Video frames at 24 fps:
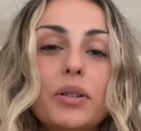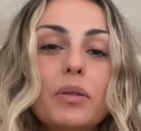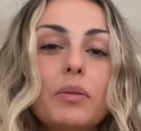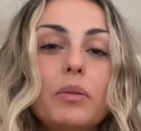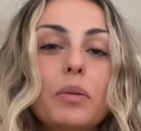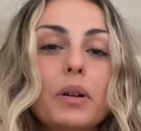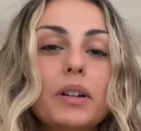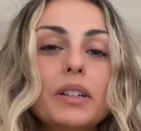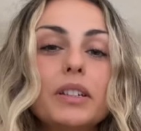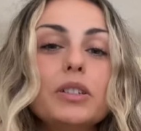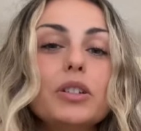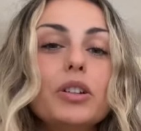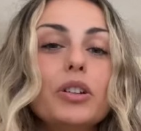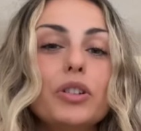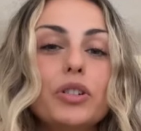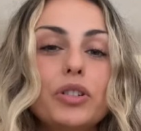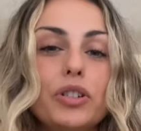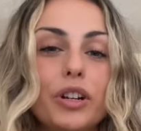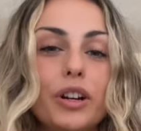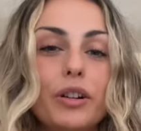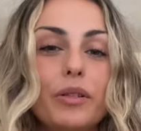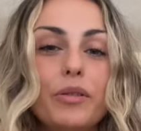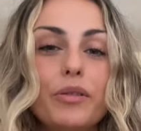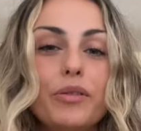I wanted to
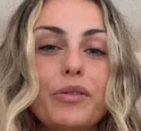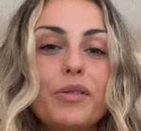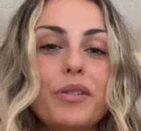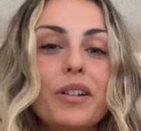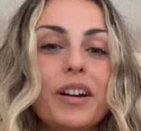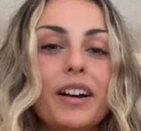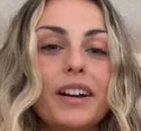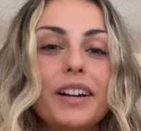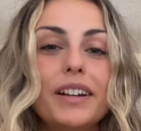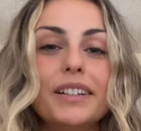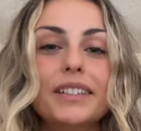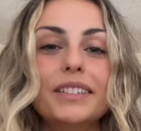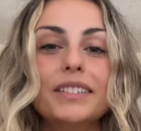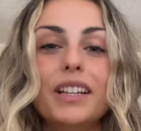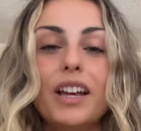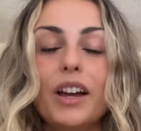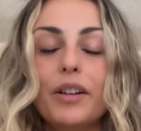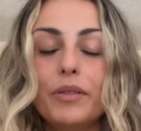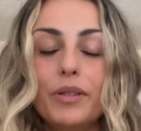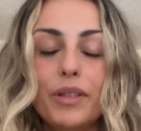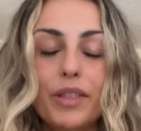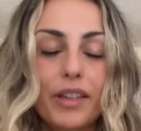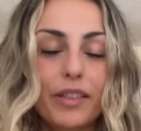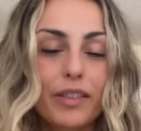share with you guys
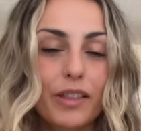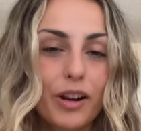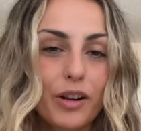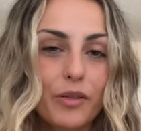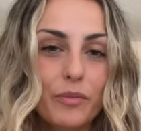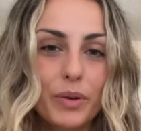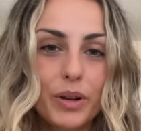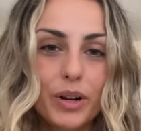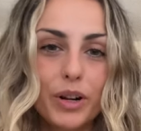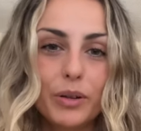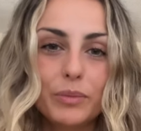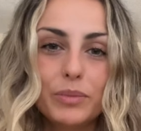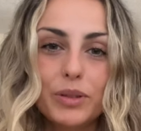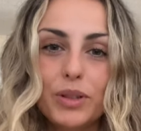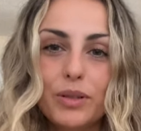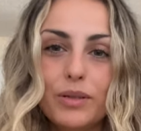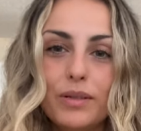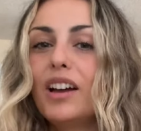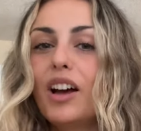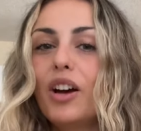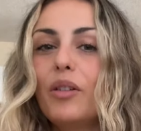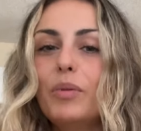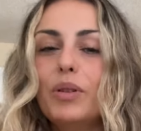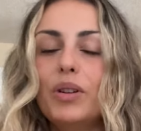everything that I've been up
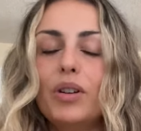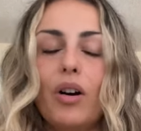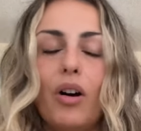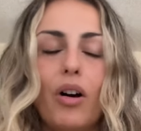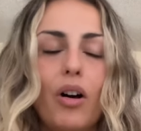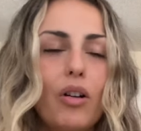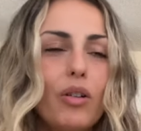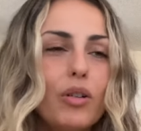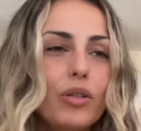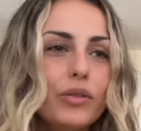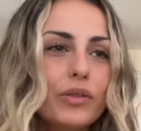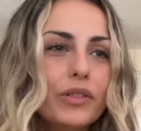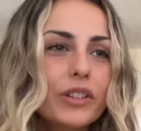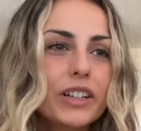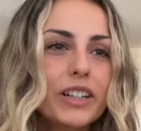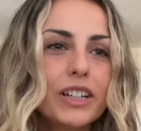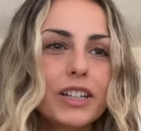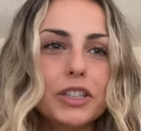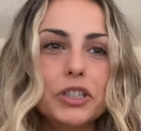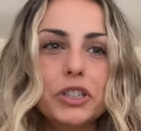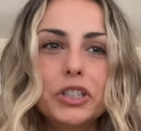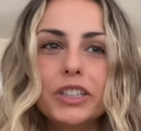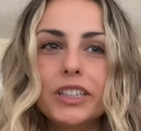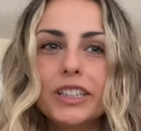to. I've been all over the
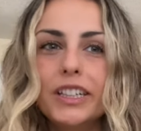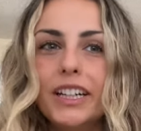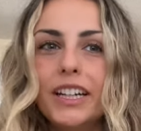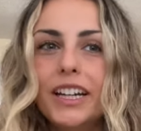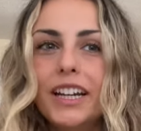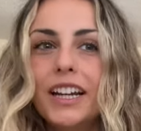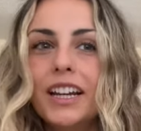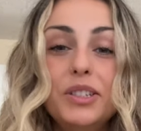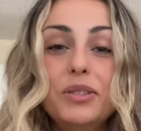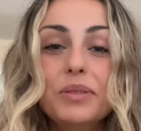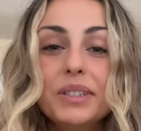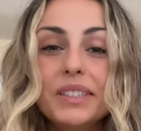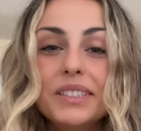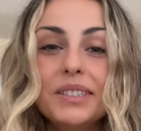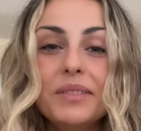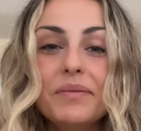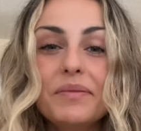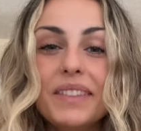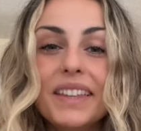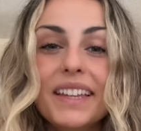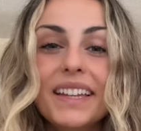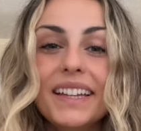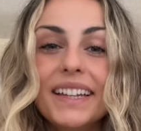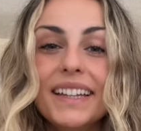country doing some
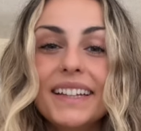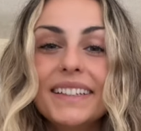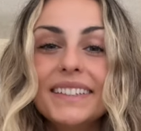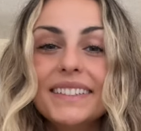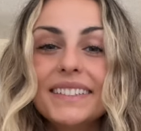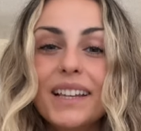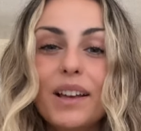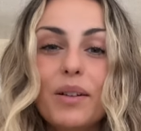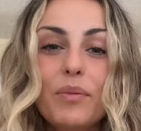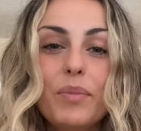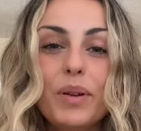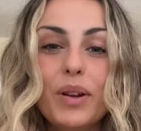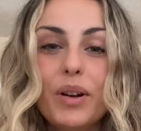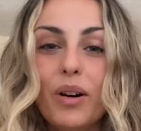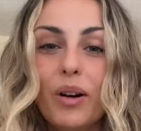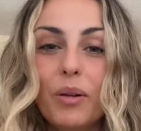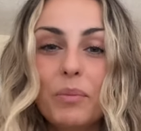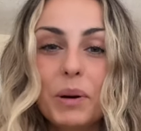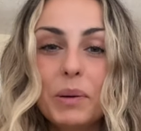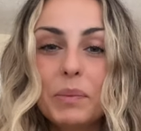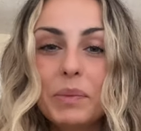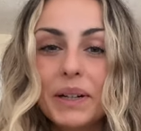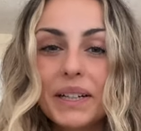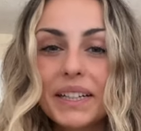things that have been on
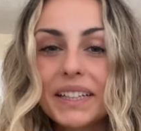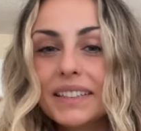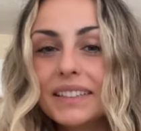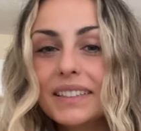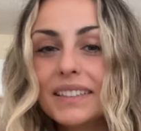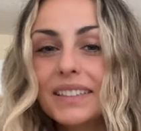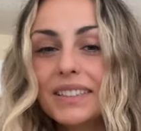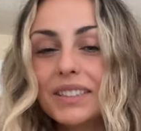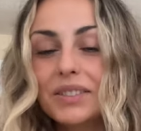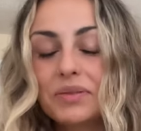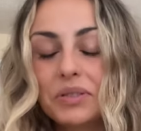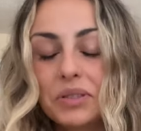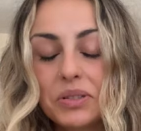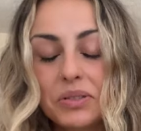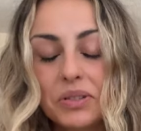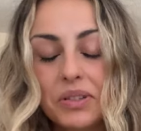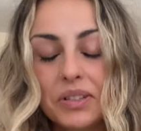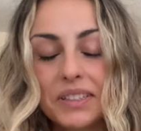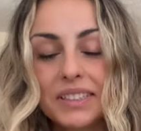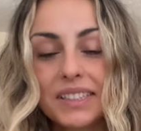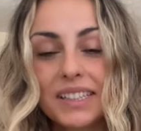my bucket list for a long